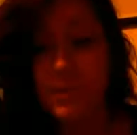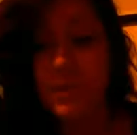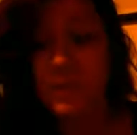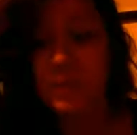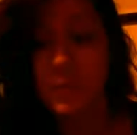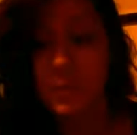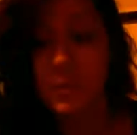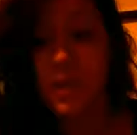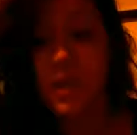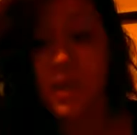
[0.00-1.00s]
really
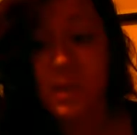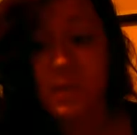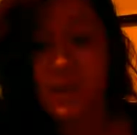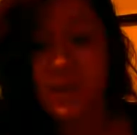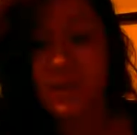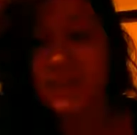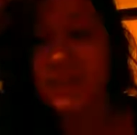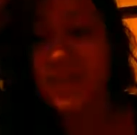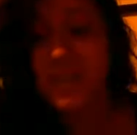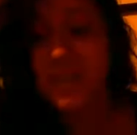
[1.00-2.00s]
cool
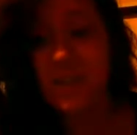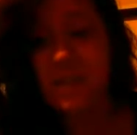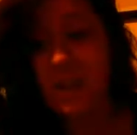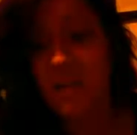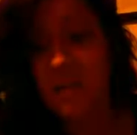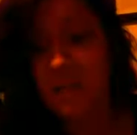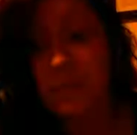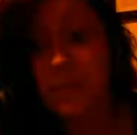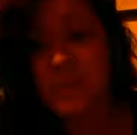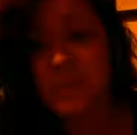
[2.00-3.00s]
because a lot of new
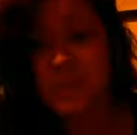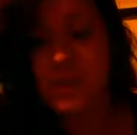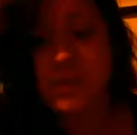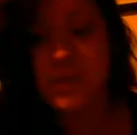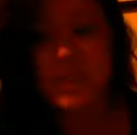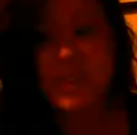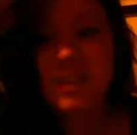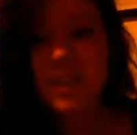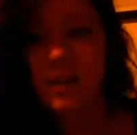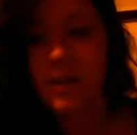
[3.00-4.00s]
teachers
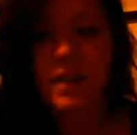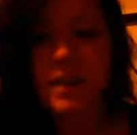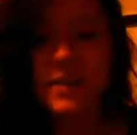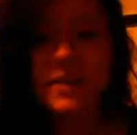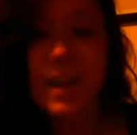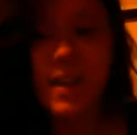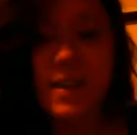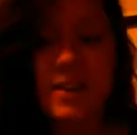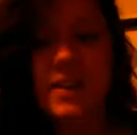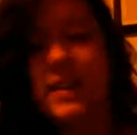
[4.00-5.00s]
are kind of
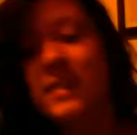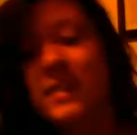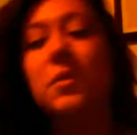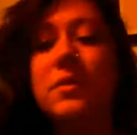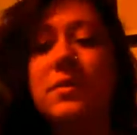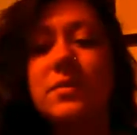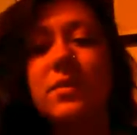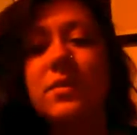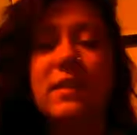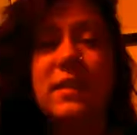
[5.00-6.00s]
scared and like don't
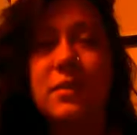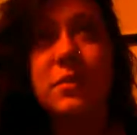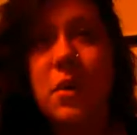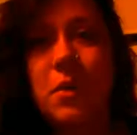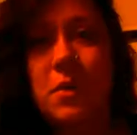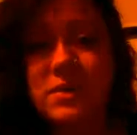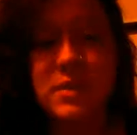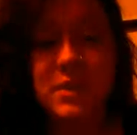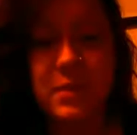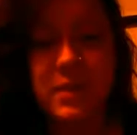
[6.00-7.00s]
know what they're
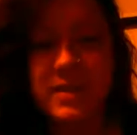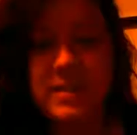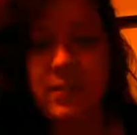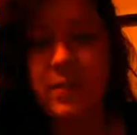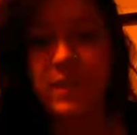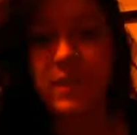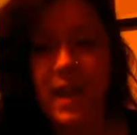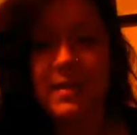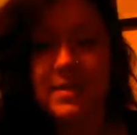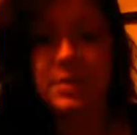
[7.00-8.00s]
doing and stuff like
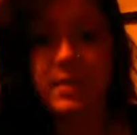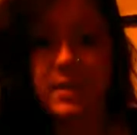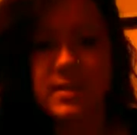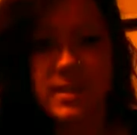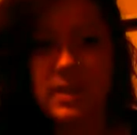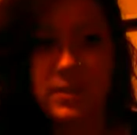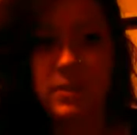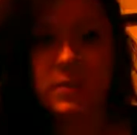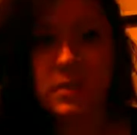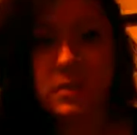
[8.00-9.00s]
that. So that just gives
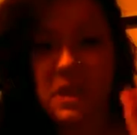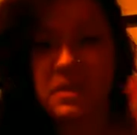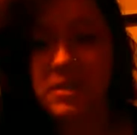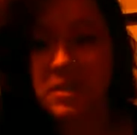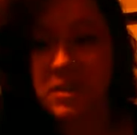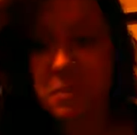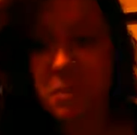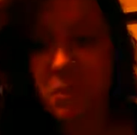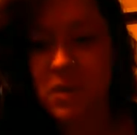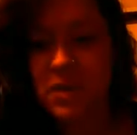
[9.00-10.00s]
you a little extra
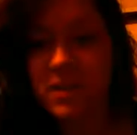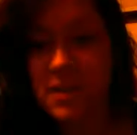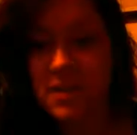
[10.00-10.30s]
support